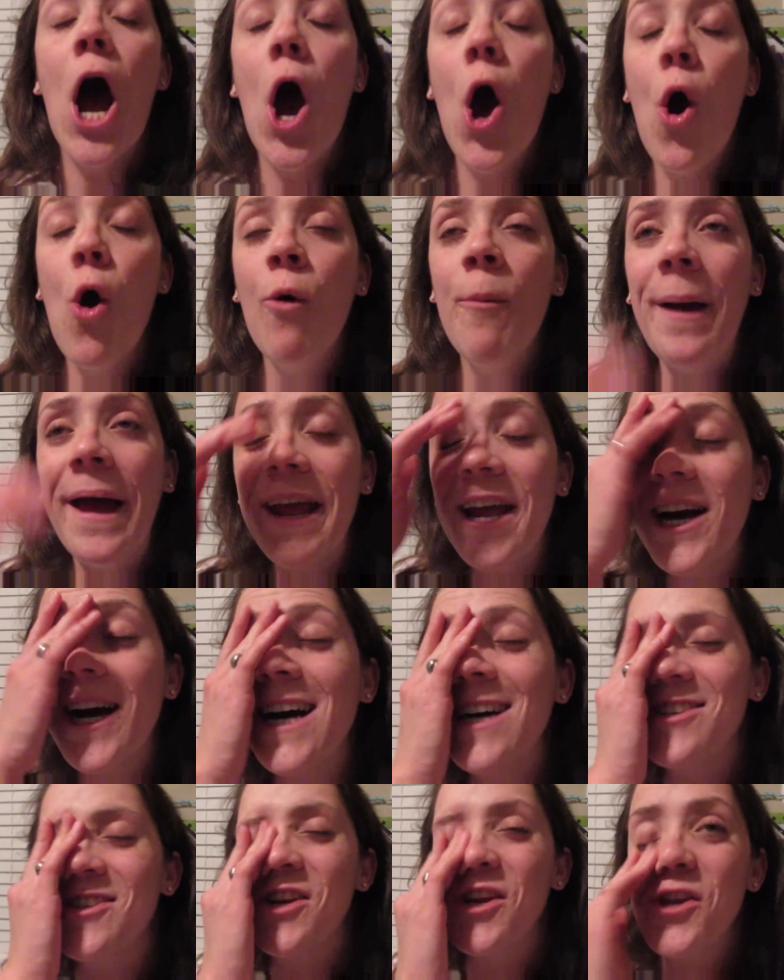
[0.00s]
Oh my
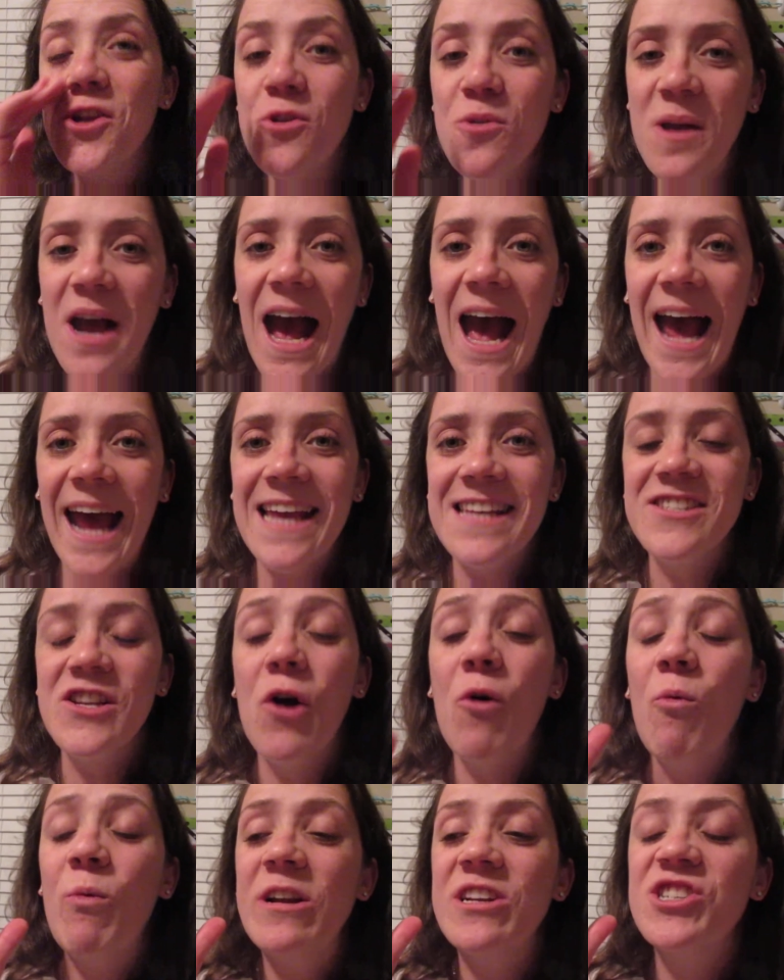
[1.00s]
gosh, you guys,
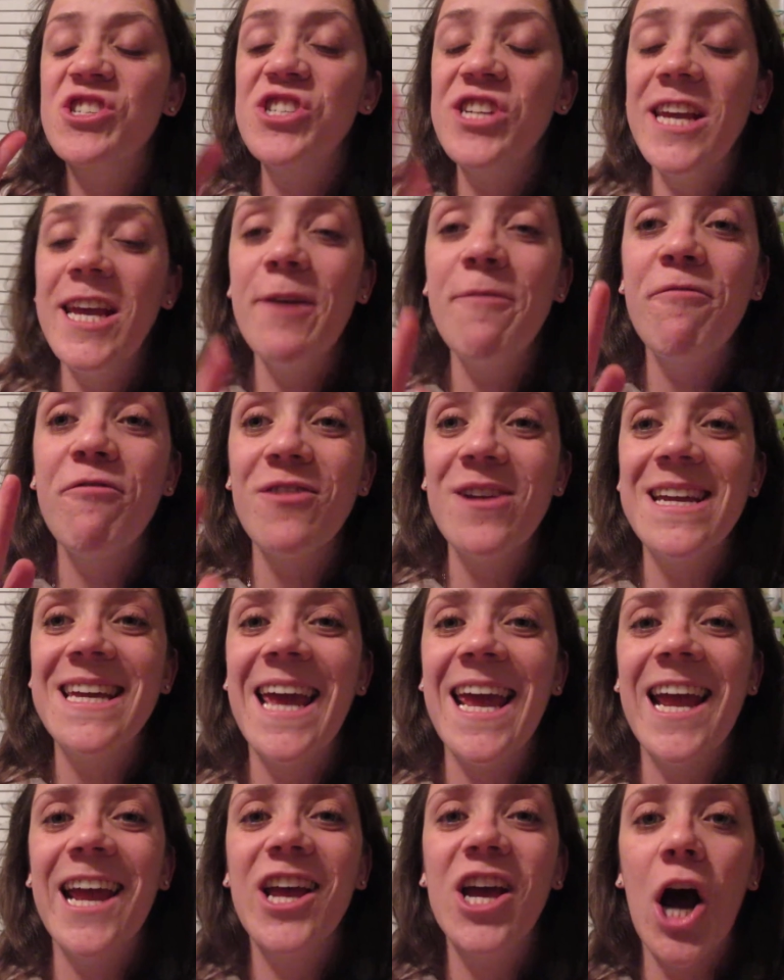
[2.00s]
when she
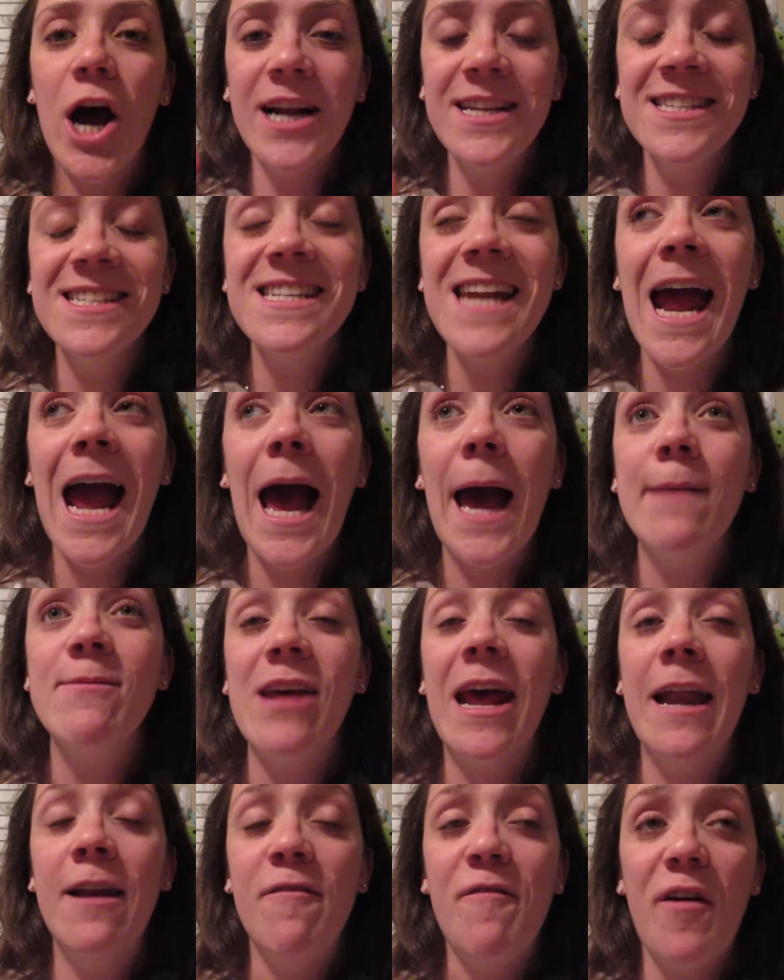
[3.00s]
freaking got stabbed
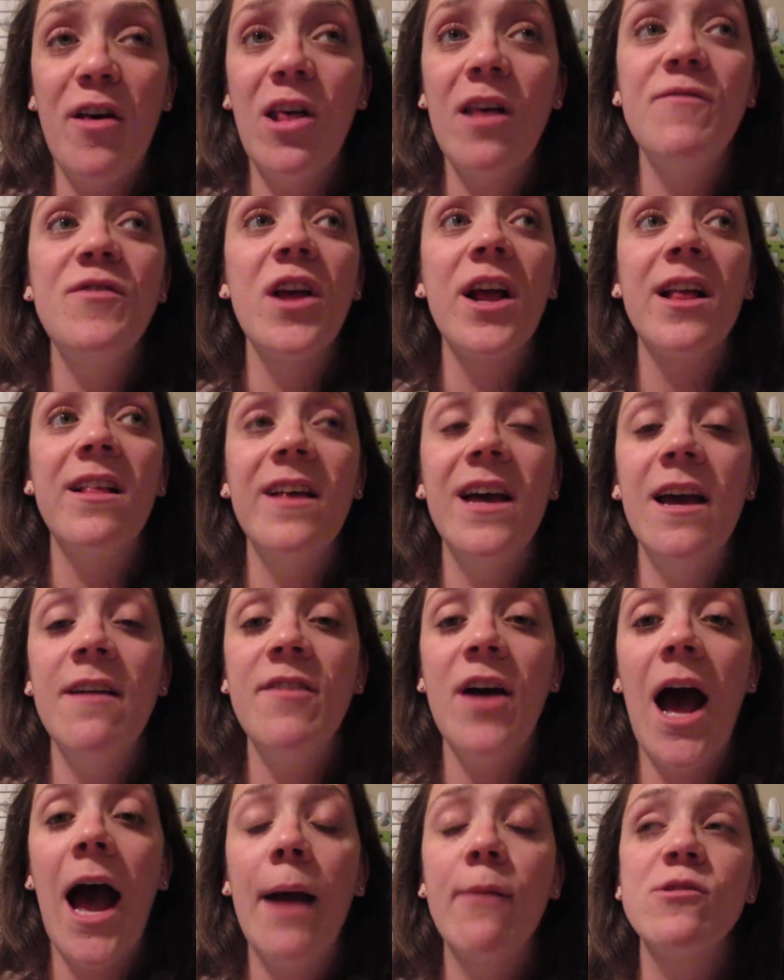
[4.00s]
and fell off the
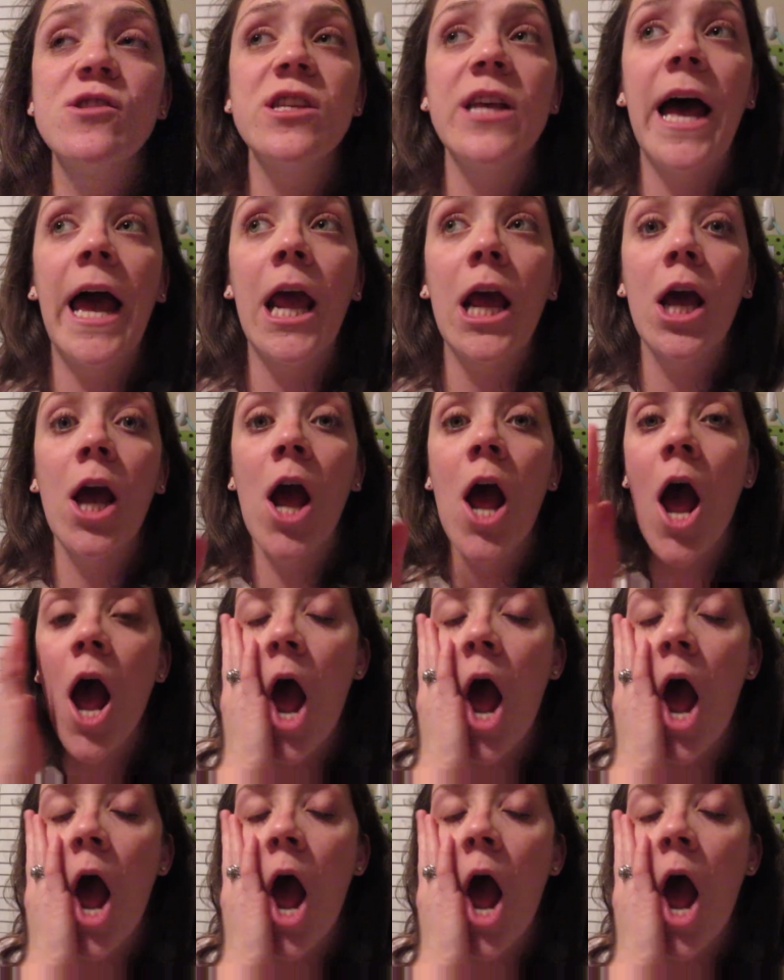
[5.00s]
cliff, I was like,